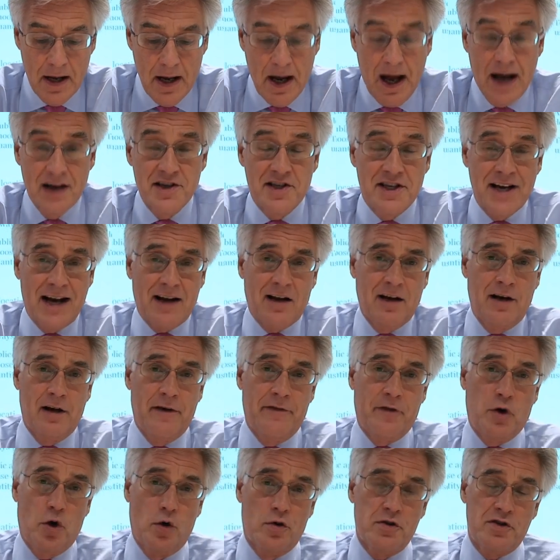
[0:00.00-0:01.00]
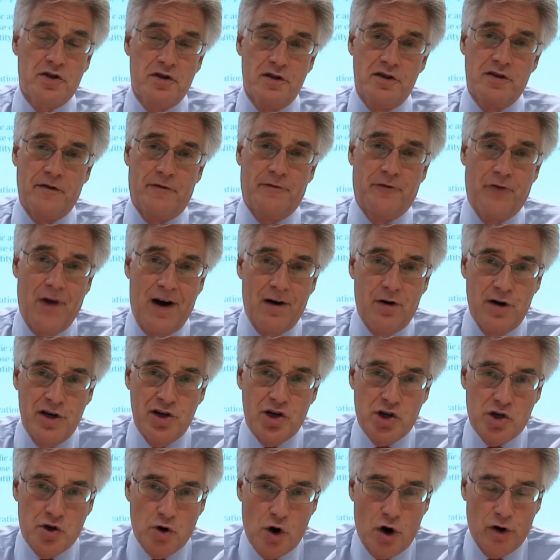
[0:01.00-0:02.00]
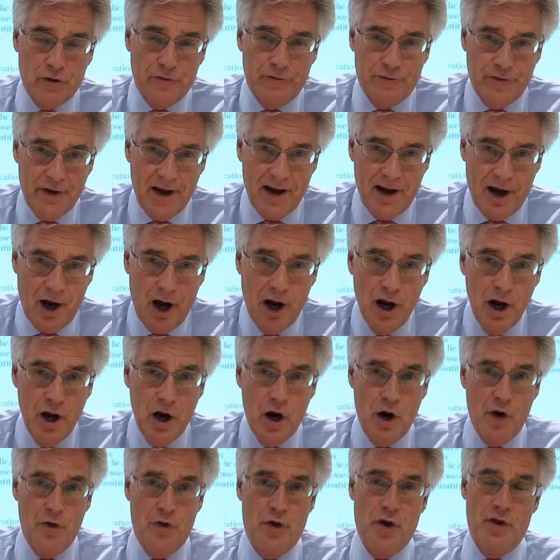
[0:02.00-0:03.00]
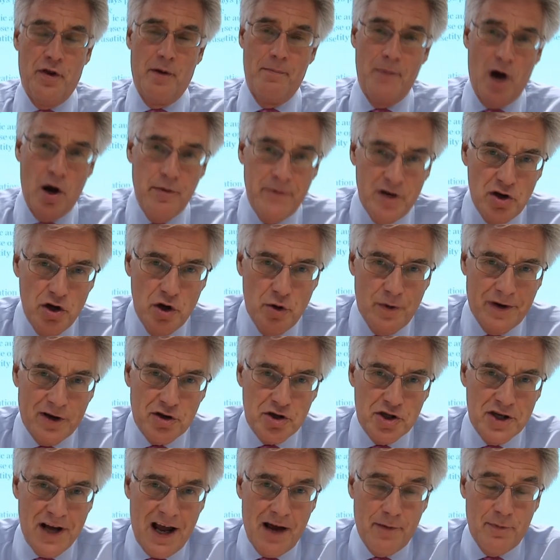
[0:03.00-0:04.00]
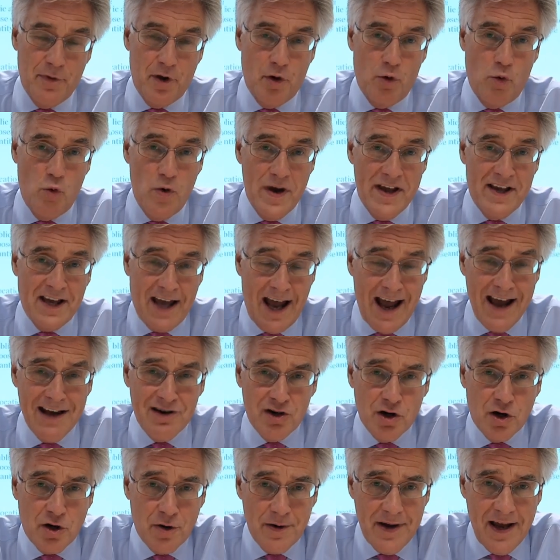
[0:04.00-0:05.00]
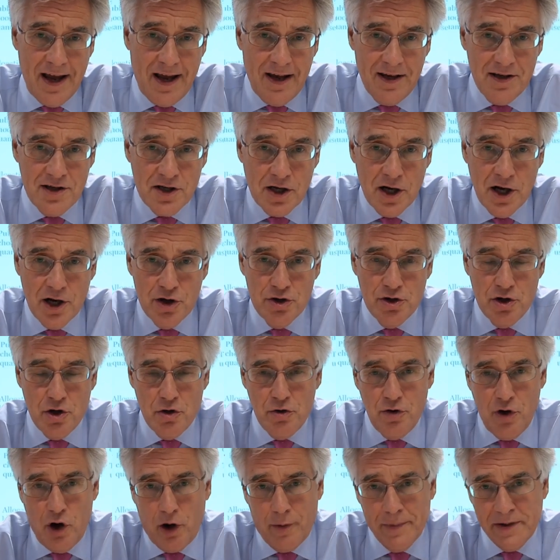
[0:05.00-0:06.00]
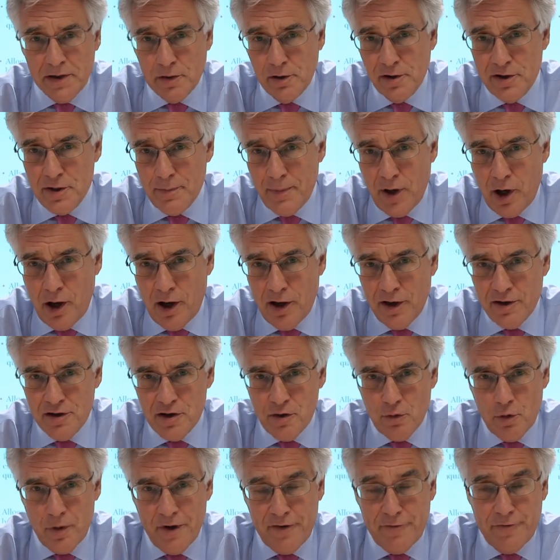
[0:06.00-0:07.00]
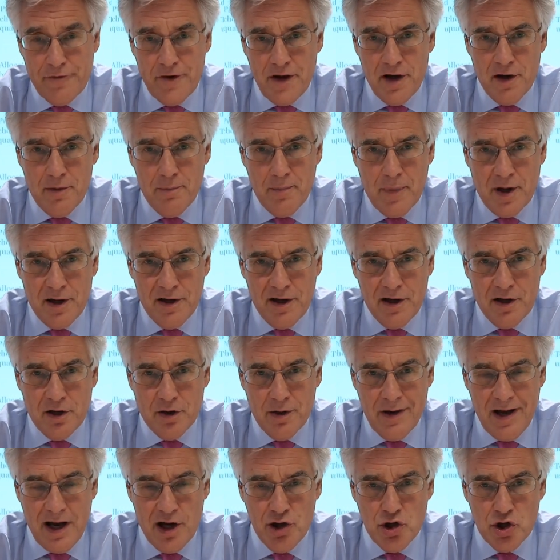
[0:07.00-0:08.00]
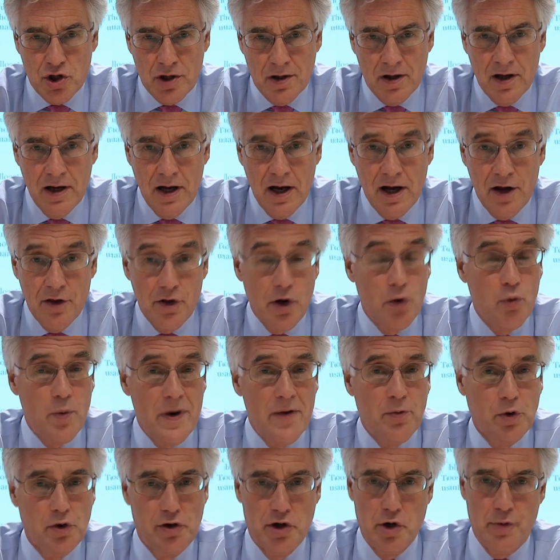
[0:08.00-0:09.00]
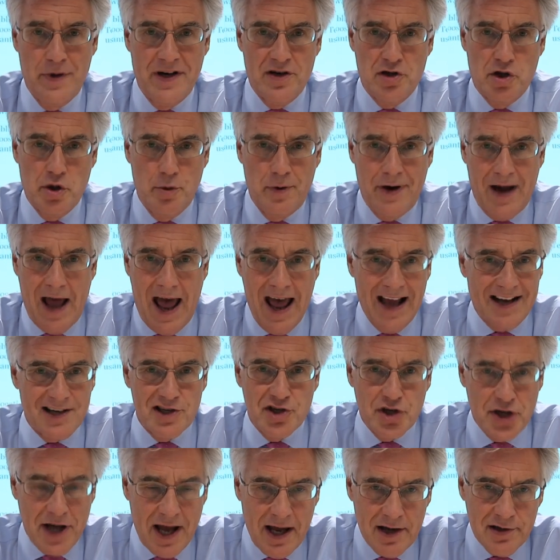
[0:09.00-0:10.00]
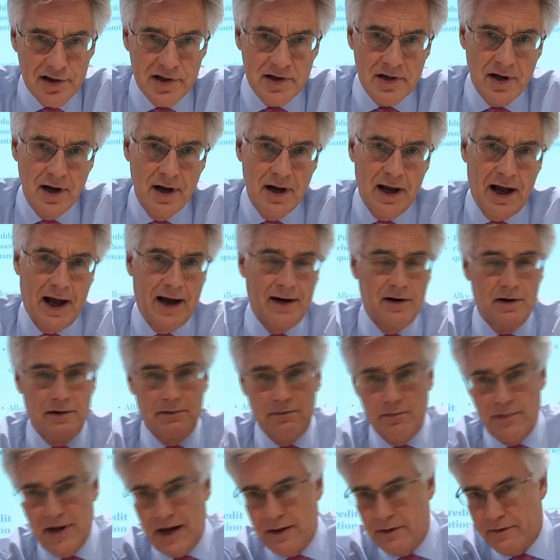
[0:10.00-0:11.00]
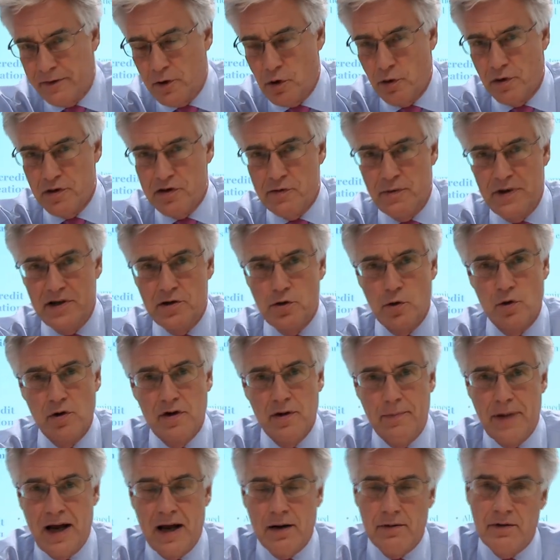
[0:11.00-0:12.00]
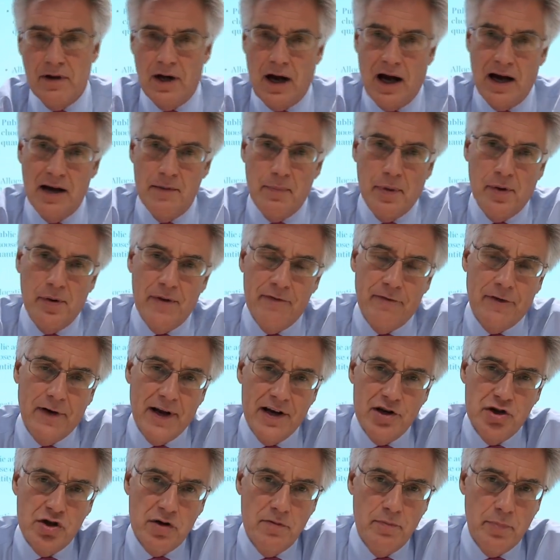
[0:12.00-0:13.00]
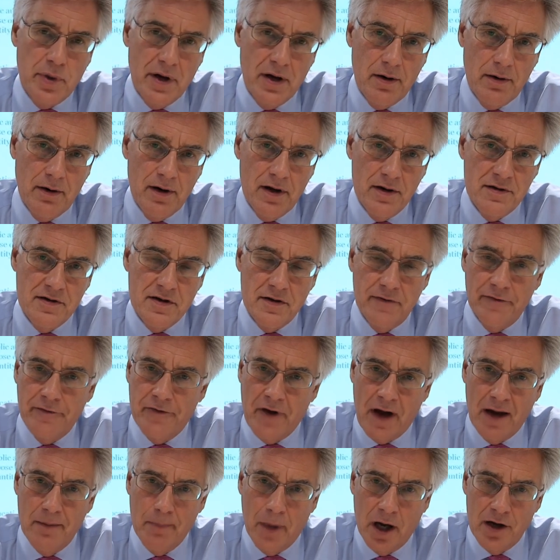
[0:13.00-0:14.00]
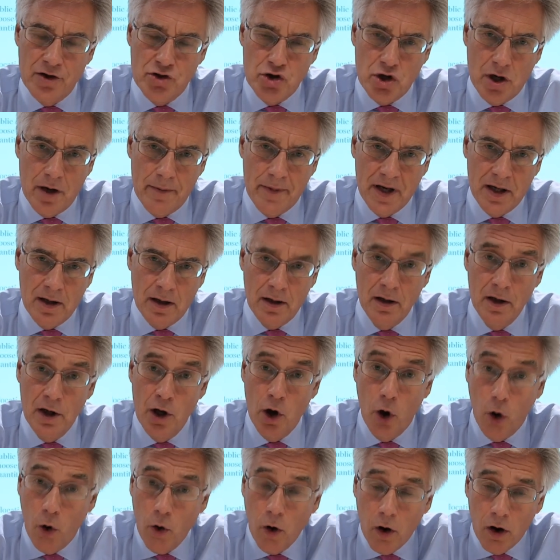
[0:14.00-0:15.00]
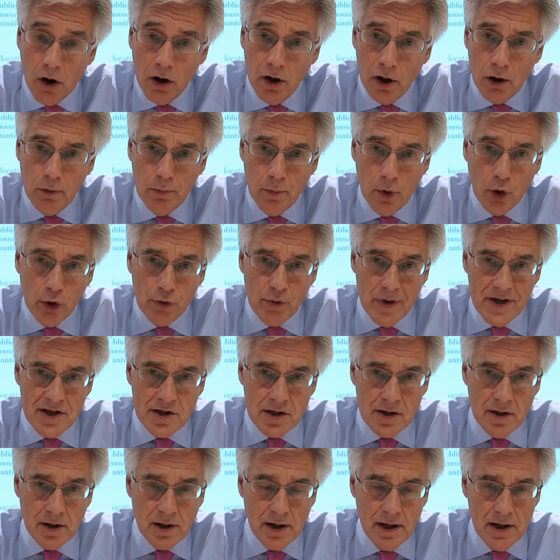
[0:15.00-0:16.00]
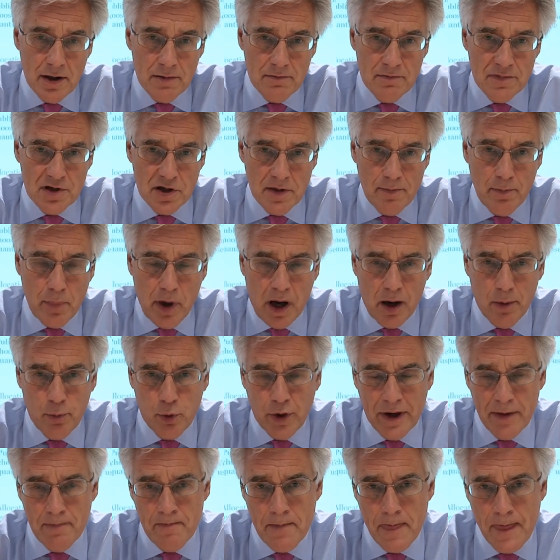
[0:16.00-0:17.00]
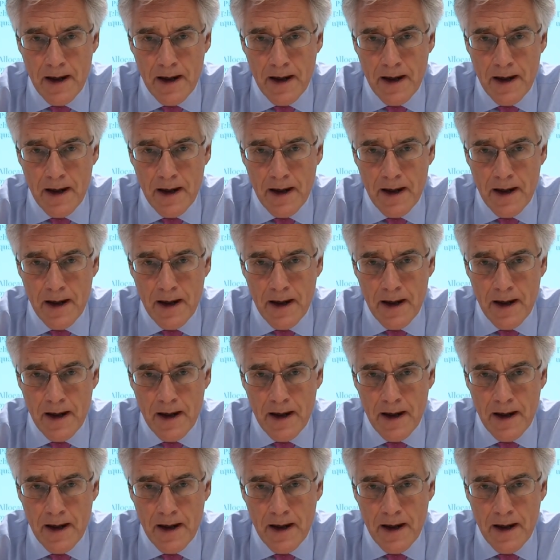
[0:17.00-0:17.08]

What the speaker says: And second, of course, there's a very strong fear that the moment you accept that we can create new nominal demand with fiat money creation, that we will do it to excess. And then, of course, we talk about the hyperinflation periods of Weimar Germany or, more recently, Zimbabwe.